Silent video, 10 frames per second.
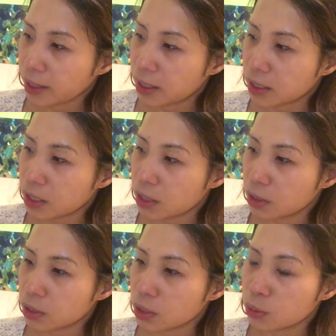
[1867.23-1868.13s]

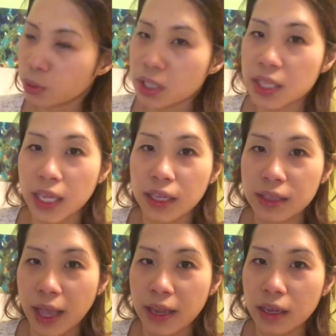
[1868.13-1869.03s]
you will think
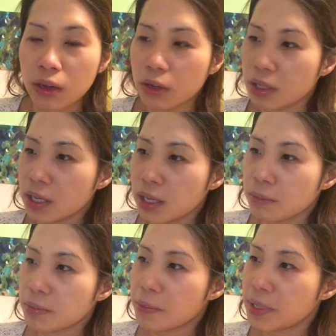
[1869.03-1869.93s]
that, oh,
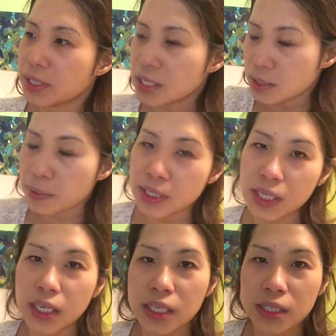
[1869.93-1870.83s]
maybe this
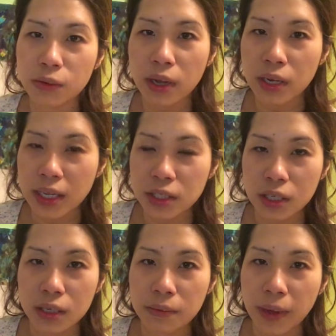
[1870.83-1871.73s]
person is the one that's
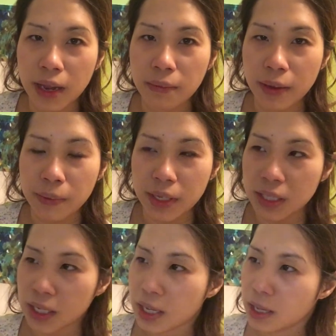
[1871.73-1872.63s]
going to buy my
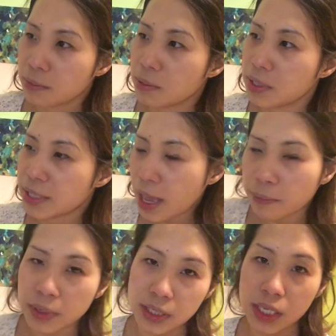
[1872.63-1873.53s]
painting. Maybe that
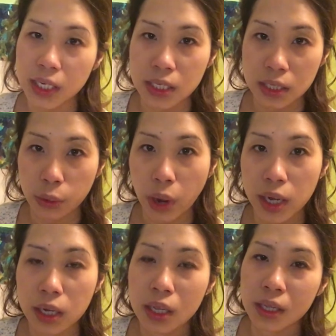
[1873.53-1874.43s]
person is the one
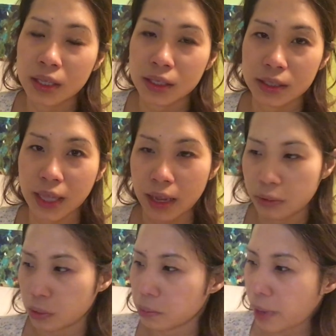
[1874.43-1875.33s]
that
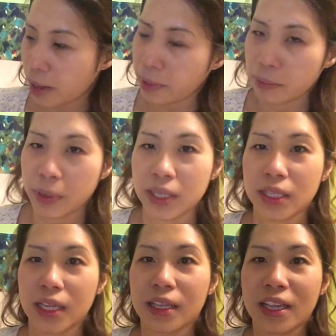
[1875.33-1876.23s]
will buy my
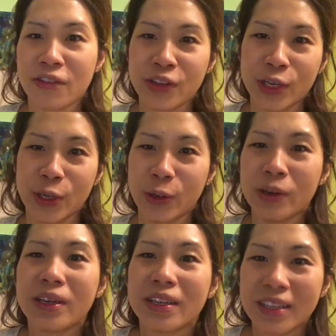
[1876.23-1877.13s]
painting. Even
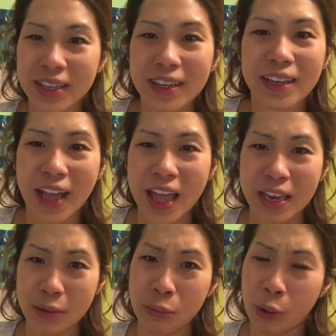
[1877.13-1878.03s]
though at
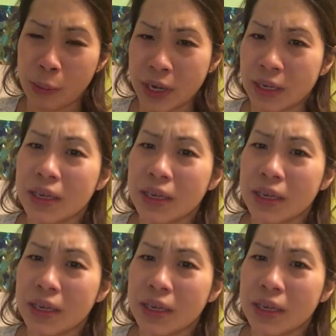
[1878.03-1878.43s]
the moment,